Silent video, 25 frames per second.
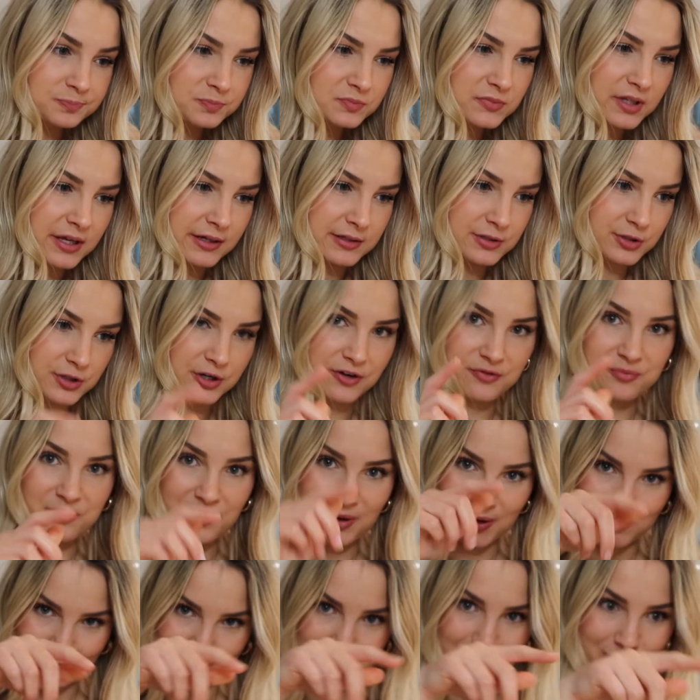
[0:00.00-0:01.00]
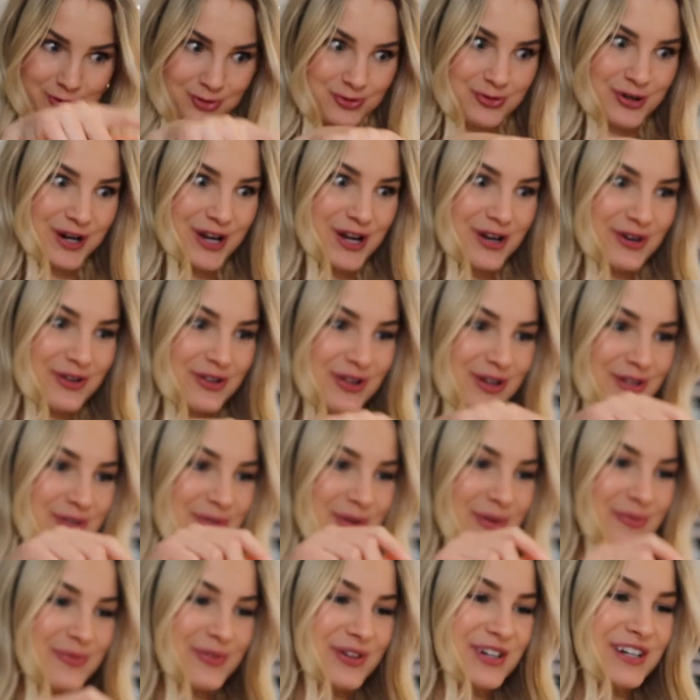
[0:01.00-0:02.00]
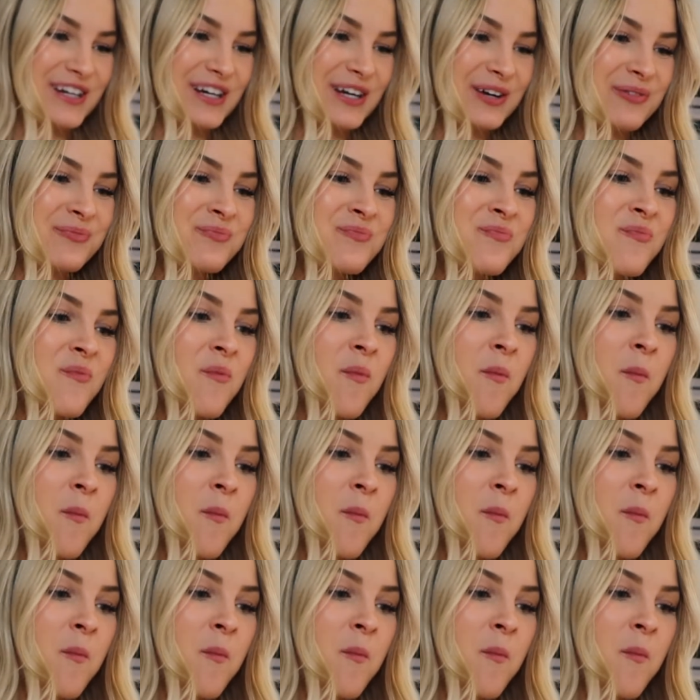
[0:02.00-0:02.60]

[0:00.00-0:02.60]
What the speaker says: I do have my notes right here, that's what I'm reading.